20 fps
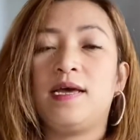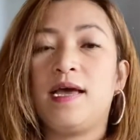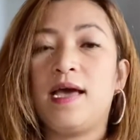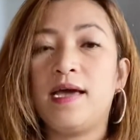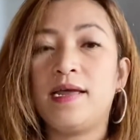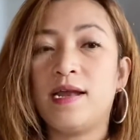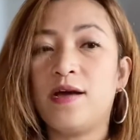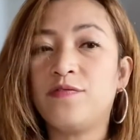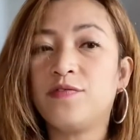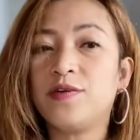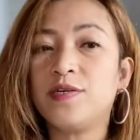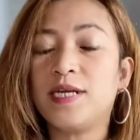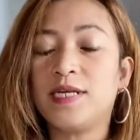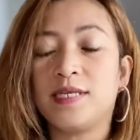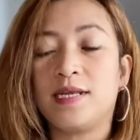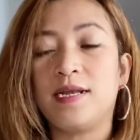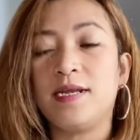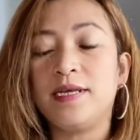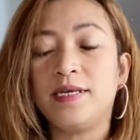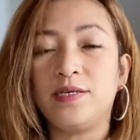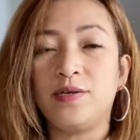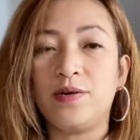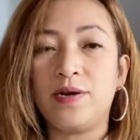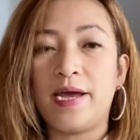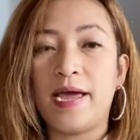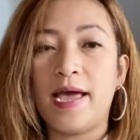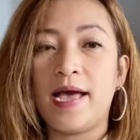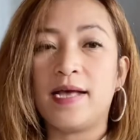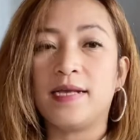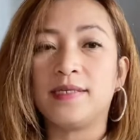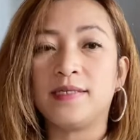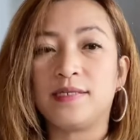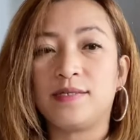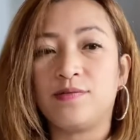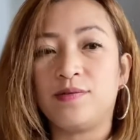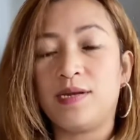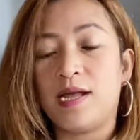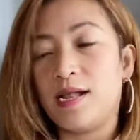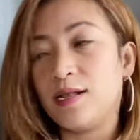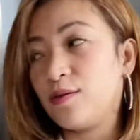And after that, clean your hands
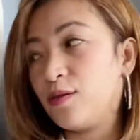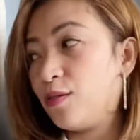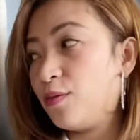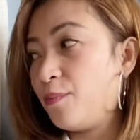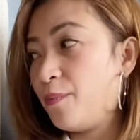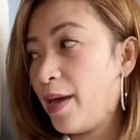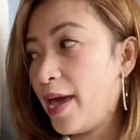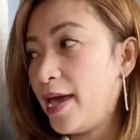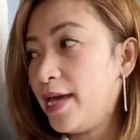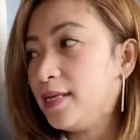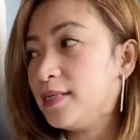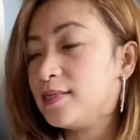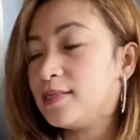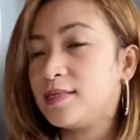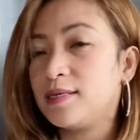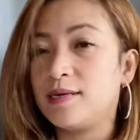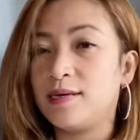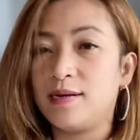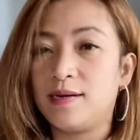with alcohol base